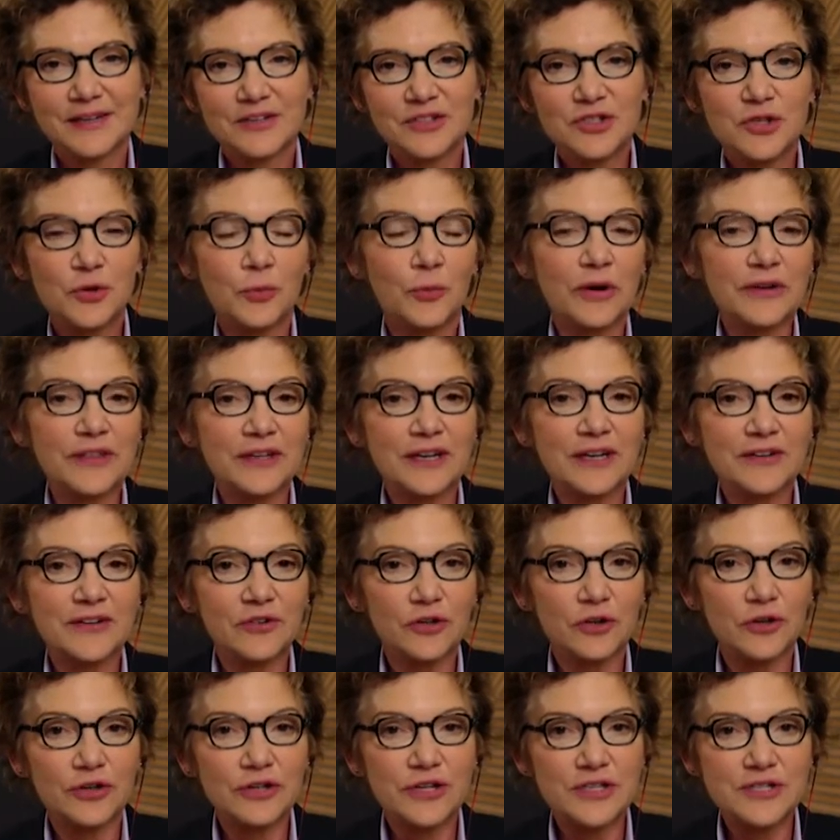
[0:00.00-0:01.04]
So one thing I've
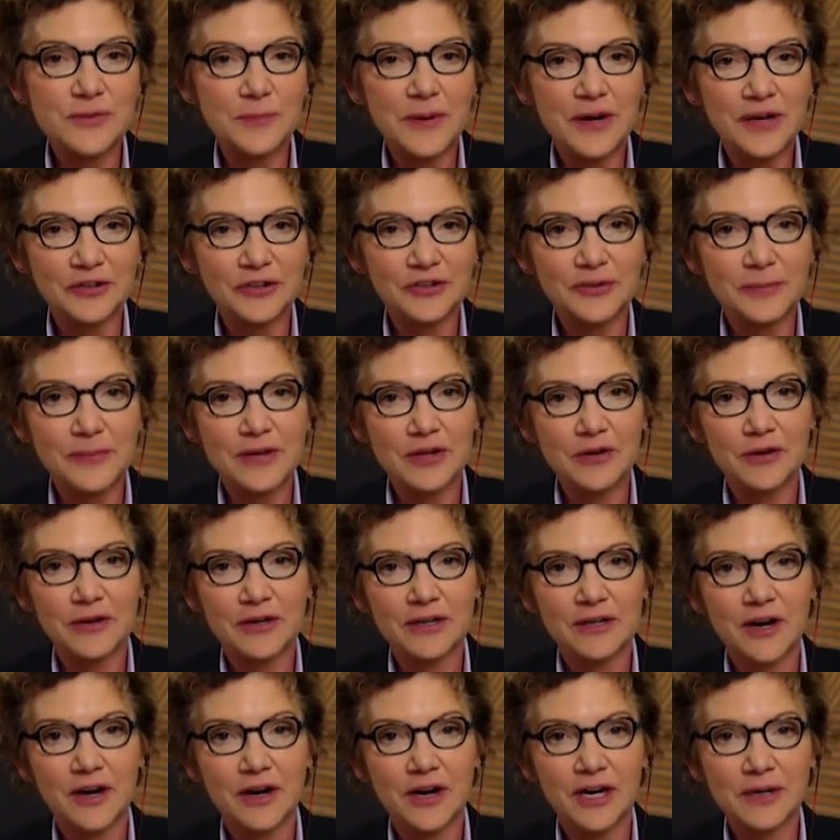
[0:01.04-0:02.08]
learned as a policymaker
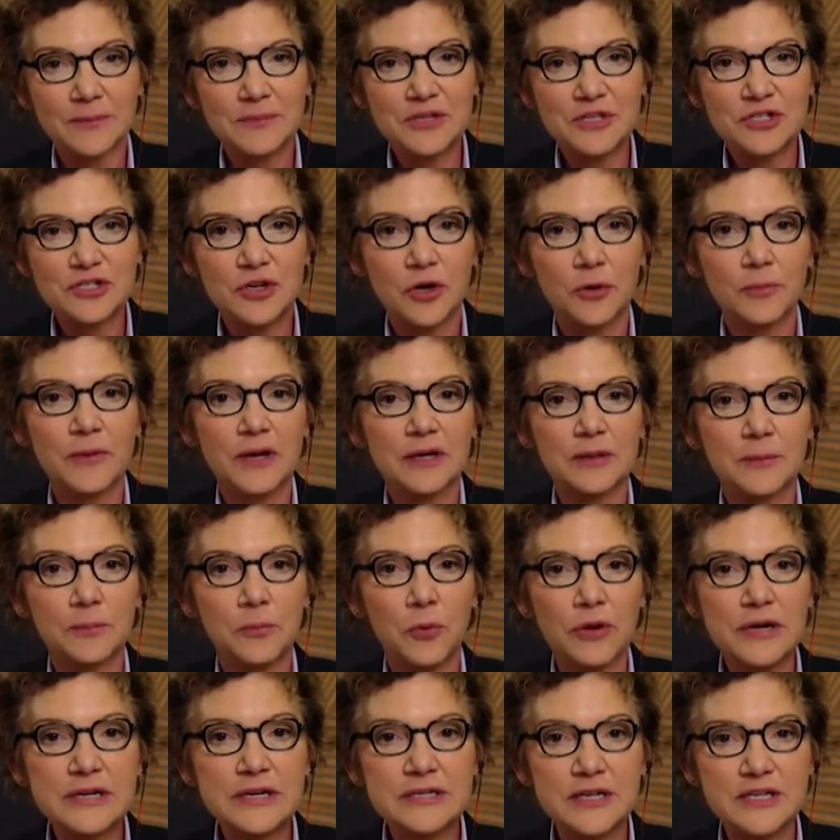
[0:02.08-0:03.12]
and economist: don't make a
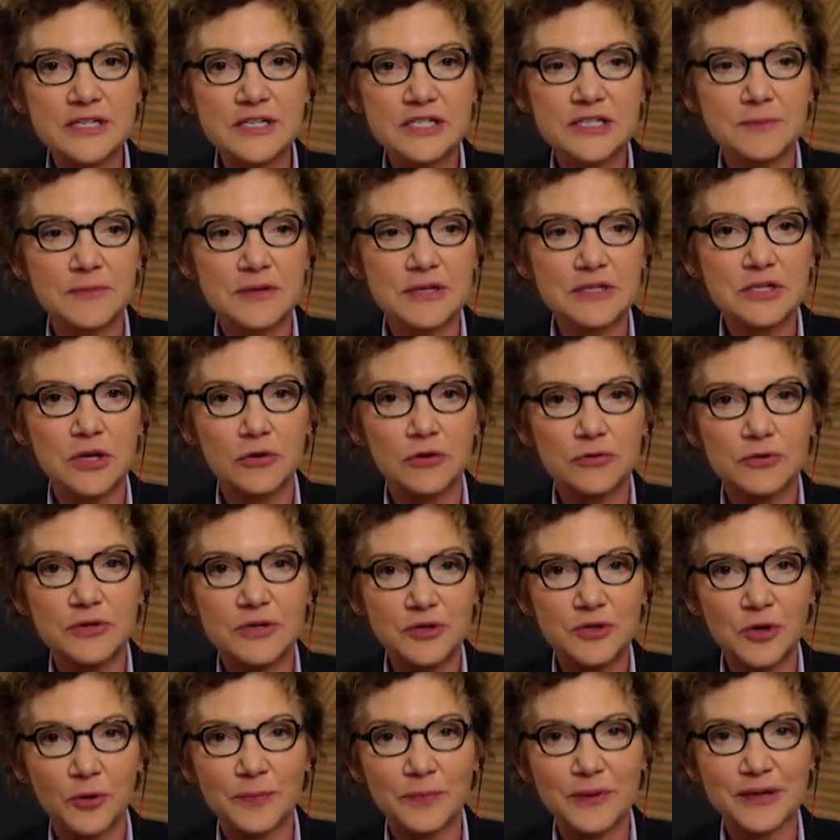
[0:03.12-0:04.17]
point estimate,
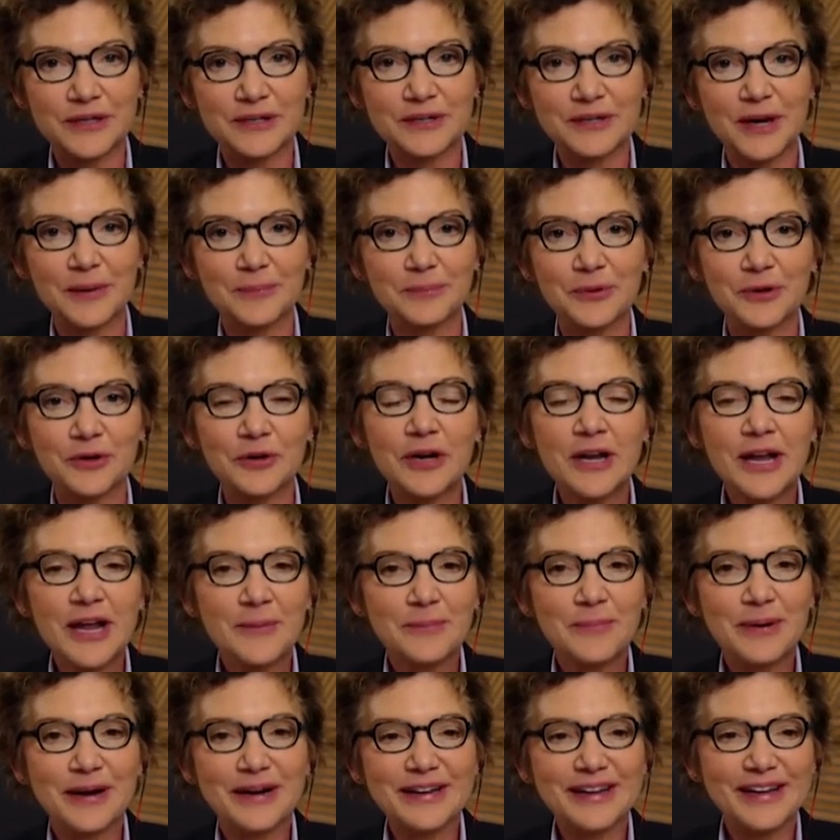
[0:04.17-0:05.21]
don't pick a number.
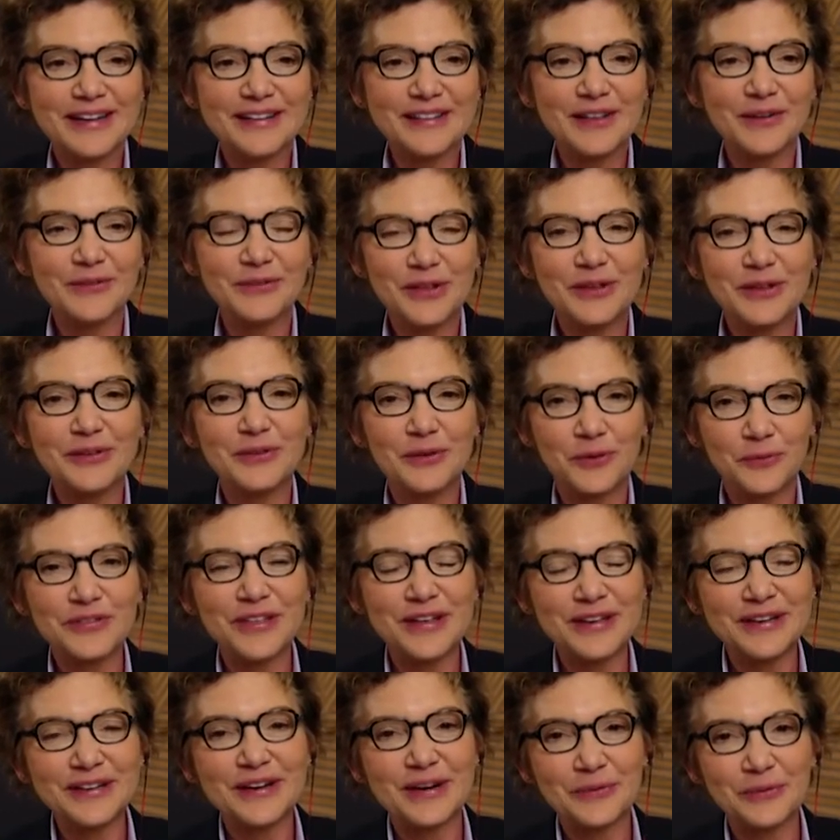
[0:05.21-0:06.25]
But the
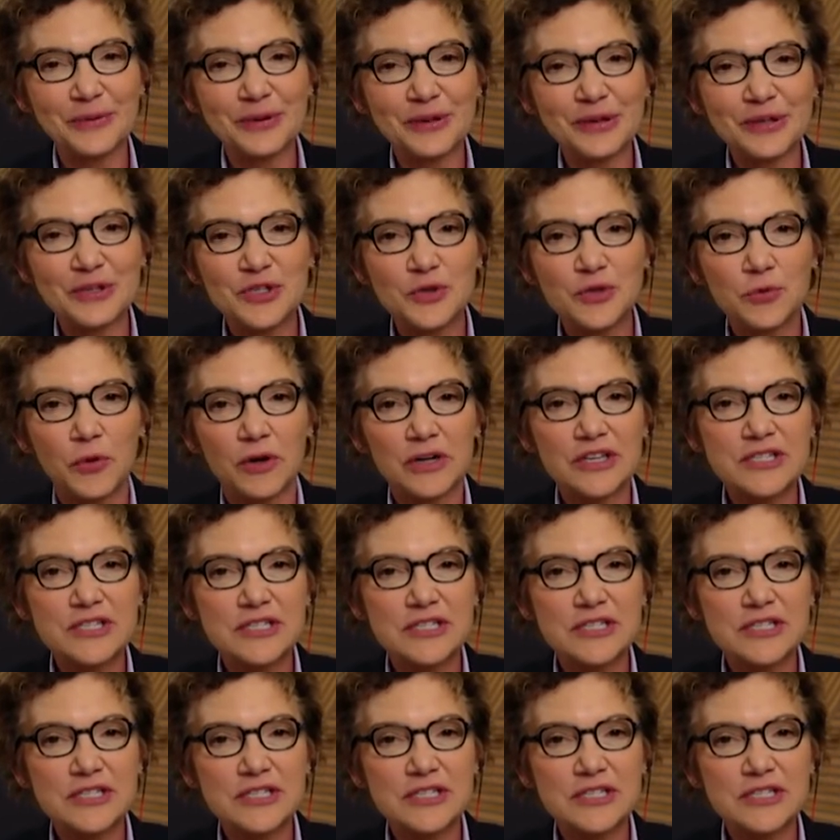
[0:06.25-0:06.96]
thing that I really do want to